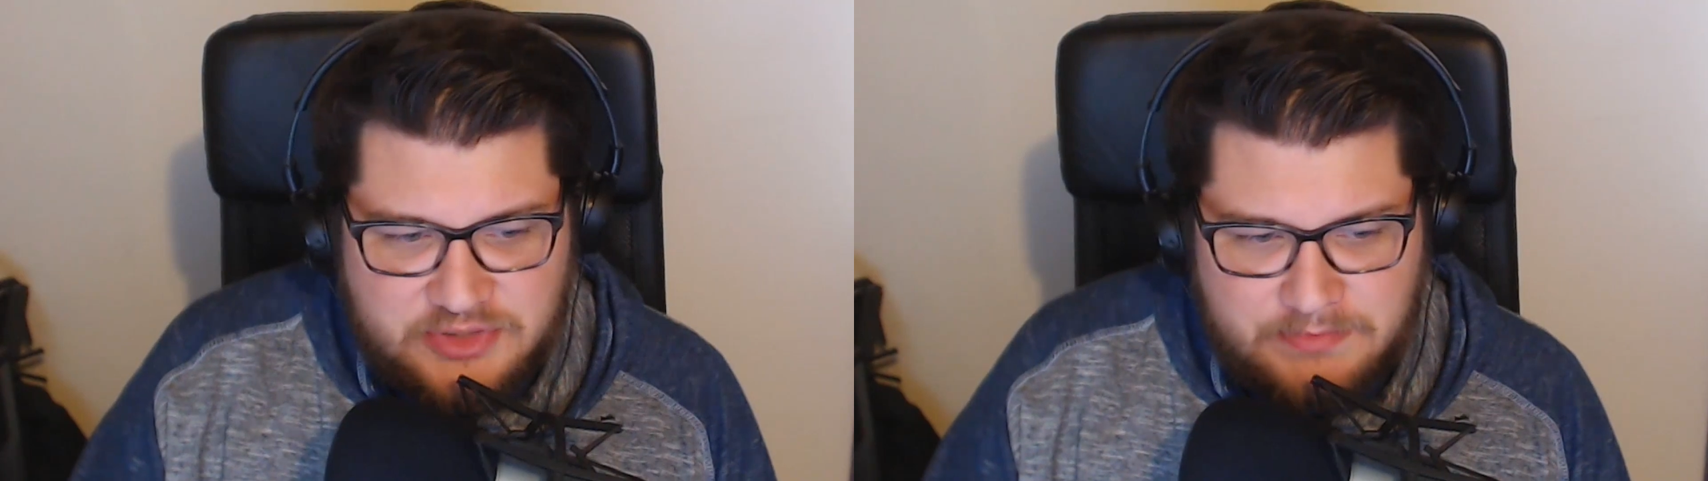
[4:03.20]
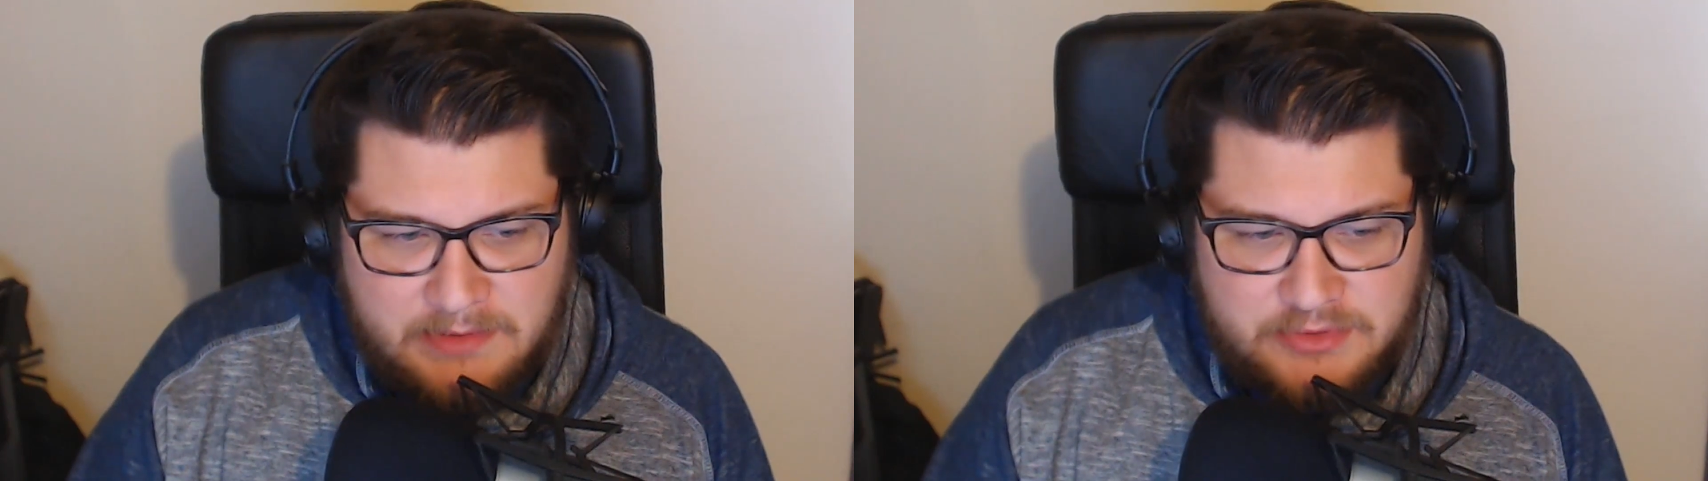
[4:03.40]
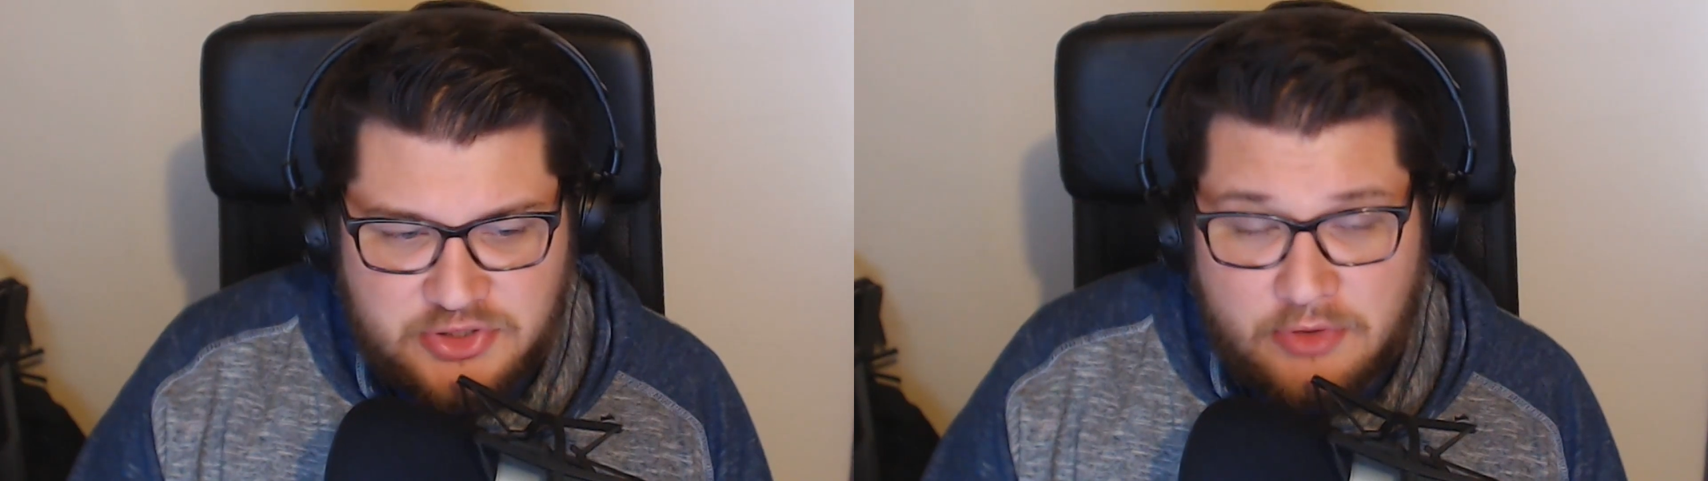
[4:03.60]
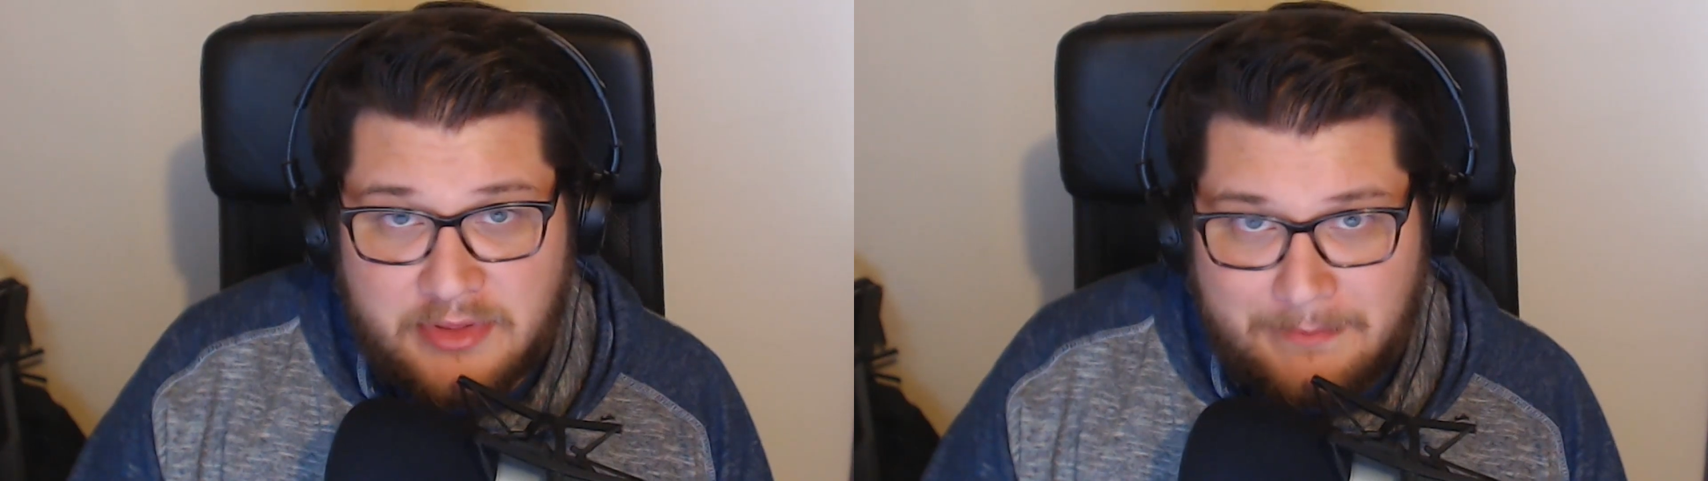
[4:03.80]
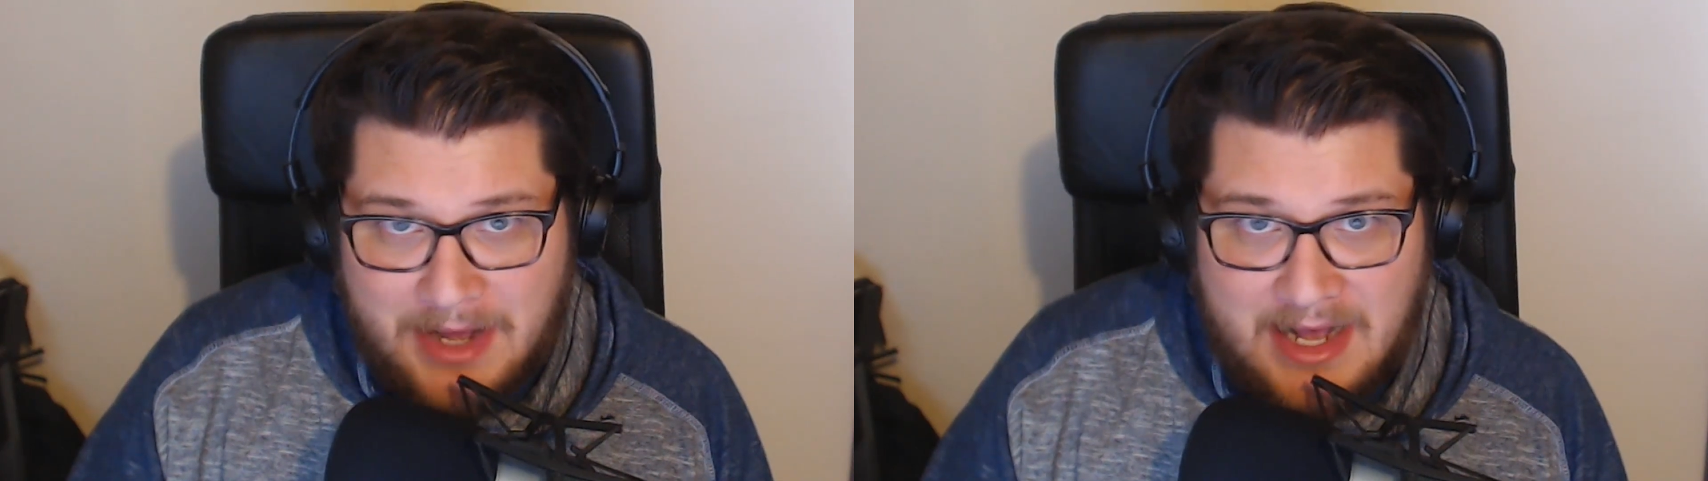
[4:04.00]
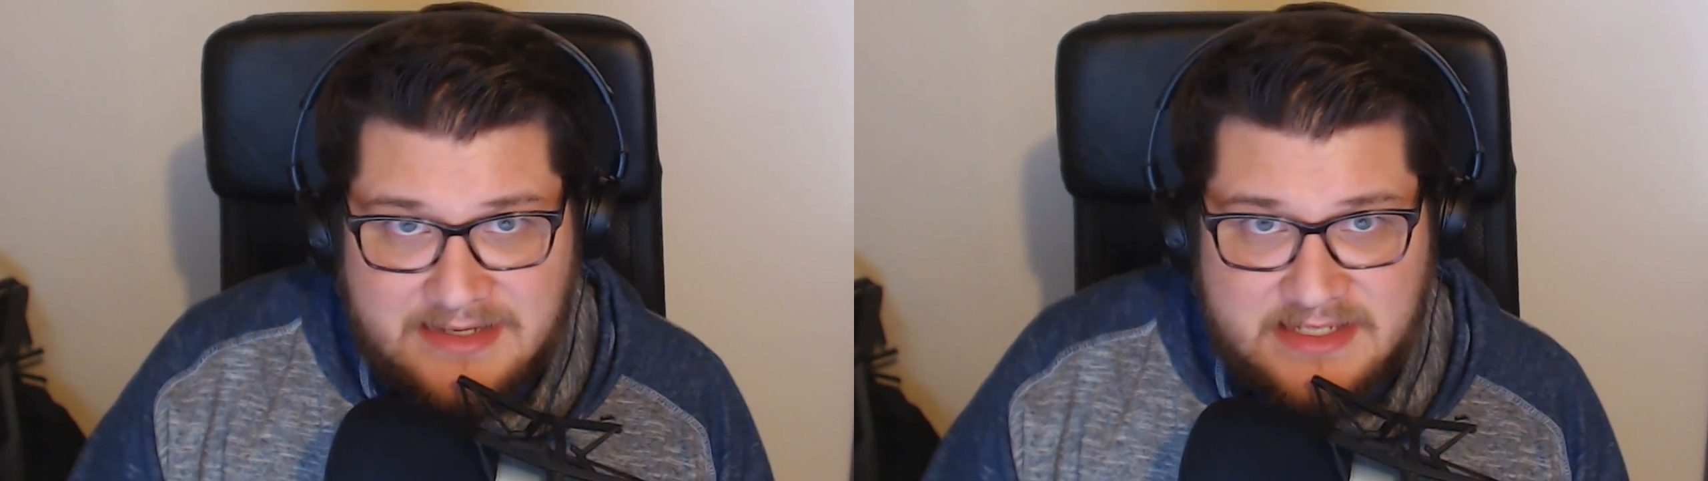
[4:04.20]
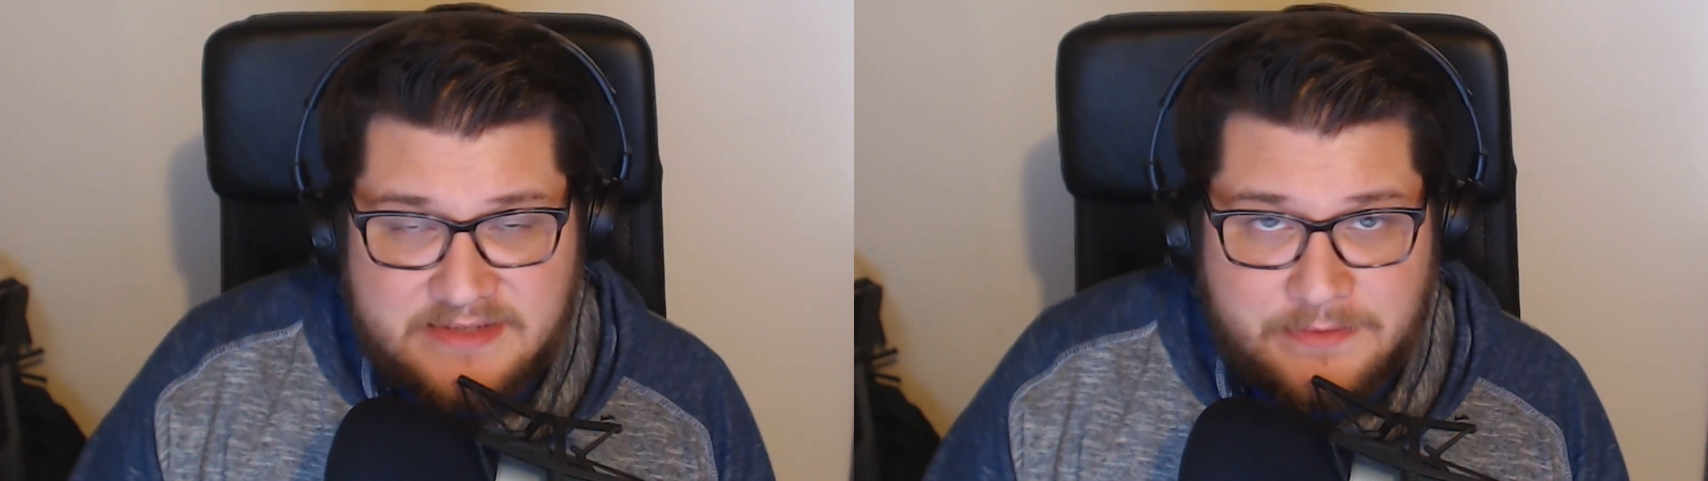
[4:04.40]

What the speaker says: People showed the boxes